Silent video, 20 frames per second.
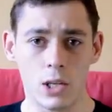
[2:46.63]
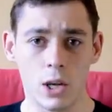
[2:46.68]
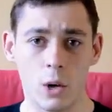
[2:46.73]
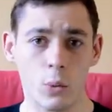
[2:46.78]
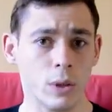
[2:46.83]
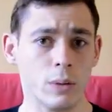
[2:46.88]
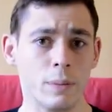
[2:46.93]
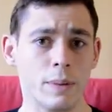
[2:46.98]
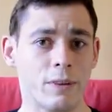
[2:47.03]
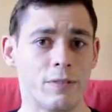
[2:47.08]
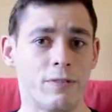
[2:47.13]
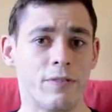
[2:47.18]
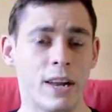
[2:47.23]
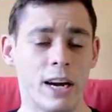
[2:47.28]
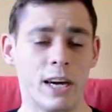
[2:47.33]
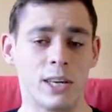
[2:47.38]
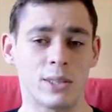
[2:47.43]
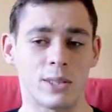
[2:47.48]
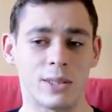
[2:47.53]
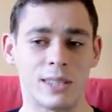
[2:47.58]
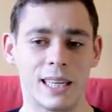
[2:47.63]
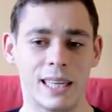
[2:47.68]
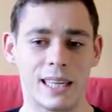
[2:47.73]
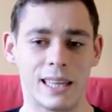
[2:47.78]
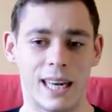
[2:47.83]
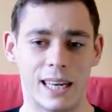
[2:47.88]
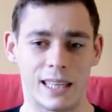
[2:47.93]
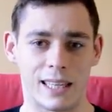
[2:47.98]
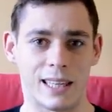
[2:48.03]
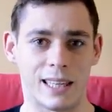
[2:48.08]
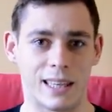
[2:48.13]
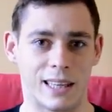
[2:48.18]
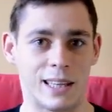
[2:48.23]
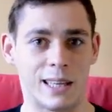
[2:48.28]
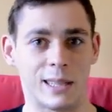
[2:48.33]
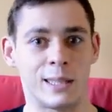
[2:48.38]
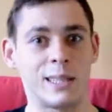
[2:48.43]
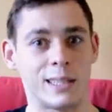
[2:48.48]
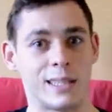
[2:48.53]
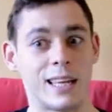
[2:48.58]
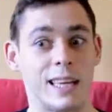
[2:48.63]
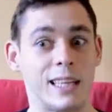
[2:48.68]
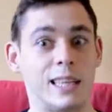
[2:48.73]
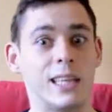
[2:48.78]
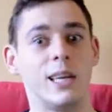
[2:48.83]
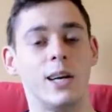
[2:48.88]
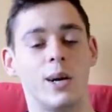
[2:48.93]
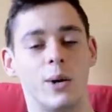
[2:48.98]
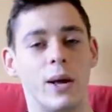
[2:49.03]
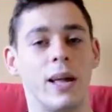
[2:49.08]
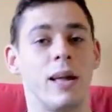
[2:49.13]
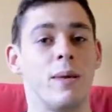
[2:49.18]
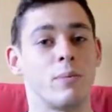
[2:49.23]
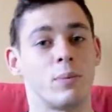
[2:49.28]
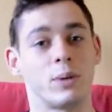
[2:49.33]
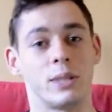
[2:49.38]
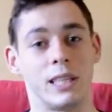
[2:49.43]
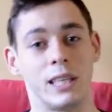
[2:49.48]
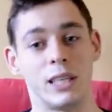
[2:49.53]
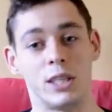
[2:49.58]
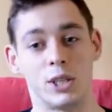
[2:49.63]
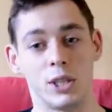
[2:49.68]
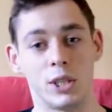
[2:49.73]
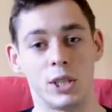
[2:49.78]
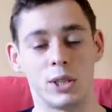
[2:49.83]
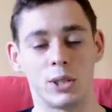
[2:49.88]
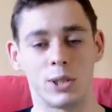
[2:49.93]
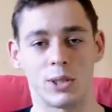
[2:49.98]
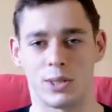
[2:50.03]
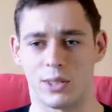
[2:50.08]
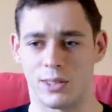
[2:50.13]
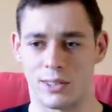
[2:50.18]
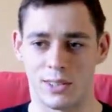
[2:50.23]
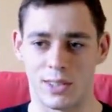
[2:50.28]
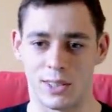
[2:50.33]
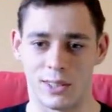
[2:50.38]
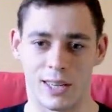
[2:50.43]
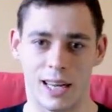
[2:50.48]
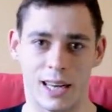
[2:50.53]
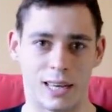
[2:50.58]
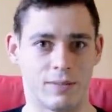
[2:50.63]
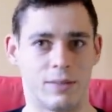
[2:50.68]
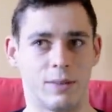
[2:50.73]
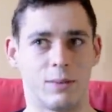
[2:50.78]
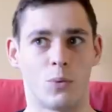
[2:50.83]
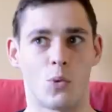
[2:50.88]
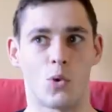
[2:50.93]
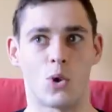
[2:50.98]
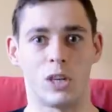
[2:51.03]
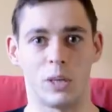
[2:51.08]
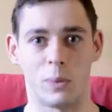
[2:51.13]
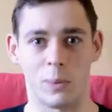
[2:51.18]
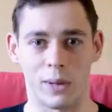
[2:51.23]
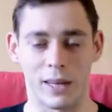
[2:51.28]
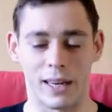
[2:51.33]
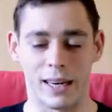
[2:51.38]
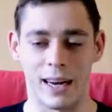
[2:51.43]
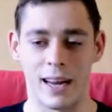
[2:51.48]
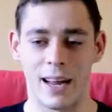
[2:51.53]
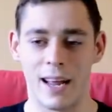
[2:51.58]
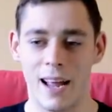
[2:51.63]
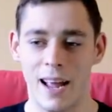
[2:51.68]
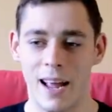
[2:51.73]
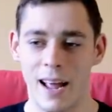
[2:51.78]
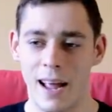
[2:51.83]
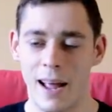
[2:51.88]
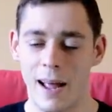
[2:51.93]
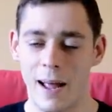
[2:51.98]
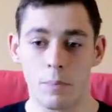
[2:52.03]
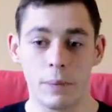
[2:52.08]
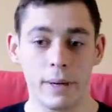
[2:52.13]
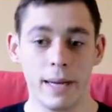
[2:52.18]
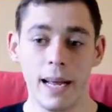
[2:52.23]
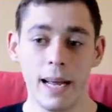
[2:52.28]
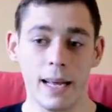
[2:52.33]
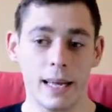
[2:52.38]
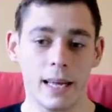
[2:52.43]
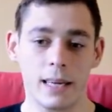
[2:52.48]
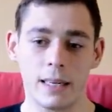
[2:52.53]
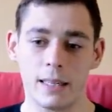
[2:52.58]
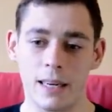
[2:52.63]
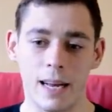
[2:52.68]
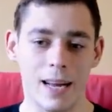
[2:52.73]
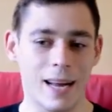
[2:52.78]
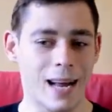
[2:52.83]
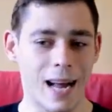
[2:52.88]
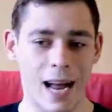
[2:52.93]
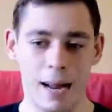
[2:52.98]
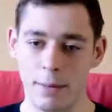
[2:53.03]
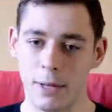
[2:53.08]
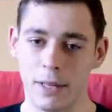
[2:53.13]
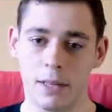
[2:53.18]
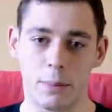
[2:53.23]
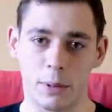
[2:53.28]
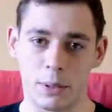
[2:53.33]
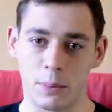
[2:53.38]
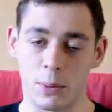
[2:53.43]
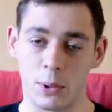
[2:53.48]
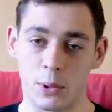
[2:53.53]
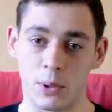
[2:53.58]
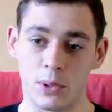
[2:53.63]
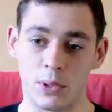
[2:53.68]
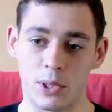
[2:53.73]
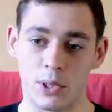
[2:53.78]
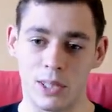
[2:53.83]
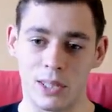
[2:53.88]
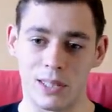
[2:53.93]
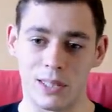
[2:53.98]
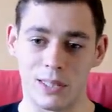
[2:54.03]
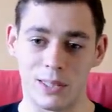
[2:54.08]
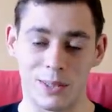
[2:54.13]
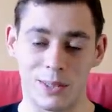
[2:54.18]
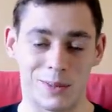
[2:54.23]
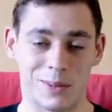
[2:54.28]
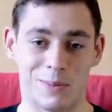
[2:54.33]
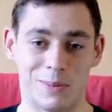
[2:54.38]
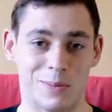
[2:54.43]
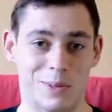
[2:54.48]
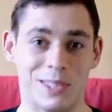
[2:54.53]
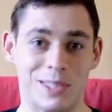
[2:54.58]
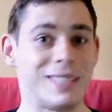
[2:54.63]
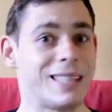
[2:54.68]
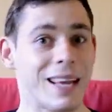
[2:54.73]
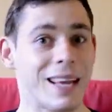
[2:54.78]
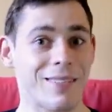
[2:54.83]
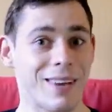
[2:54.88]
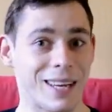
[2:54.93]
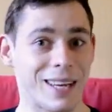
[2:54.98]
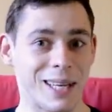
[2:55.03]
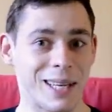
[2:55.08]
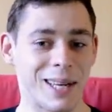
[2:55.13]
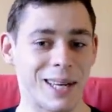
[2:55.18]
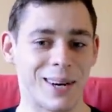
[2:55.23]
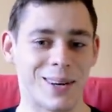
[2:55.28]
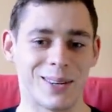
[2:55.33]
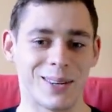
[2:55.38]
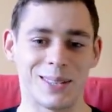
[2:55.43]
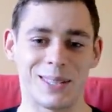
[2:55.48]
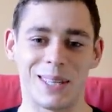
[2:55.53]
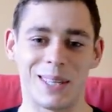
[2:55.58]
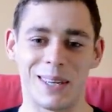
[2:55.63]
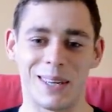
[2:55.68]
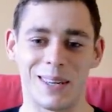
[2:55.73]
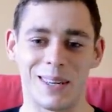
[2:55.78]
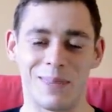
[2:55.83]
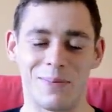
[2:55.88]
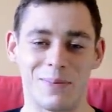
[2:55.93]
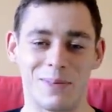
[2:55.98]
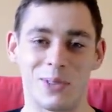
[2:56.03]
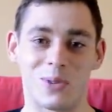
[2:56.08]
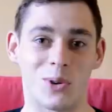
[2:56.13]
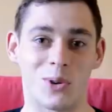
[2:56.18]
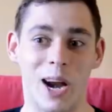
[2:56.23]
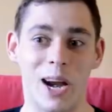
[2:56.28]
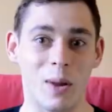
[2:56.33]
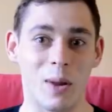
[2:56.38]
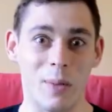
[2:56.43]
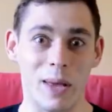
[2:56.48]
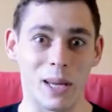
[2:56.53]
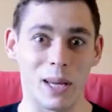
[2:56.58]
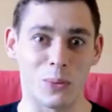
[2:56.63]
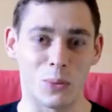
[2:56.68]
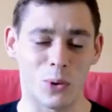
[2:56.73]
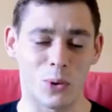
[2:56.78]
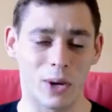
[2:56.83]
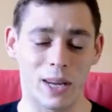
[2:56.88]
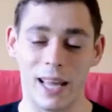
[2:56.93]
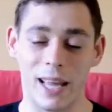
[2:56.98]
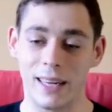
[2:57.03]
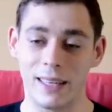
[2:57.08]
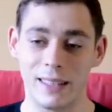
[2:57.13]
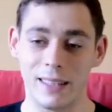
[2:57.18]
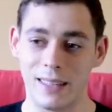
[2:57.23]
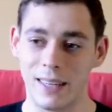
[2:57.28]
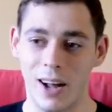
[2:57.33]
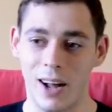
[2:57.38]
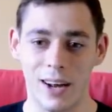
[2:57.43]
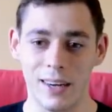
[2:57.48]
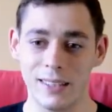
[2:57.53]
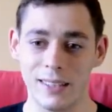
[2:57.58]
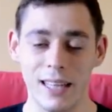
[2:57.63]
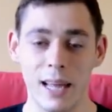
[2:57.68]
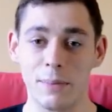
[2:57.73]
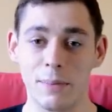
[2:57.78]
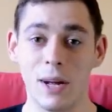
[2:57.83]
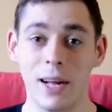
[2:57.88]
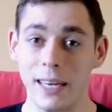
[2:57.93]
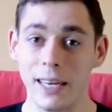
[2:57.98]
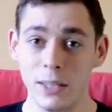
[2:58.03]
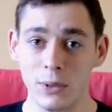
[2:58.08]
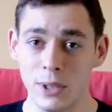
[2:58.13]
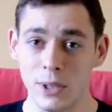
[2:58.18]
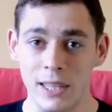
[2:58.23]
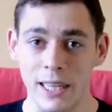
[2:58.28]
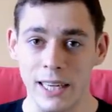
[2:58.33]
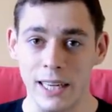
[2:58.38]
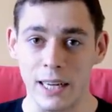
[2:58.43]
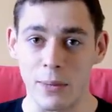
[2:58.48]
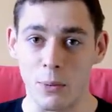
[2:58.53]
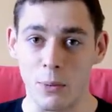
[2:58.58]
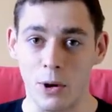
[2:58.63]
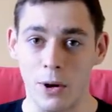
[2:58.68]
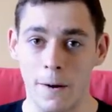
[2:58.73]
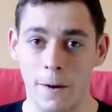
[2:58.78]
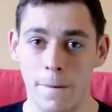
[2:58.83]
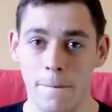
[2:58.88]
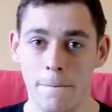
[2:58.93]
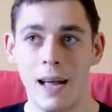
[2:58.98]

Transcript: So it wouldn't be fair to say that this is Aikido in Brazilian Jiu-Jitsu. It's just kind of a wordplay. But yeah, again, I'm not the best person to save Aikido, to try to make it work. And honestly, I'm not interested anymore.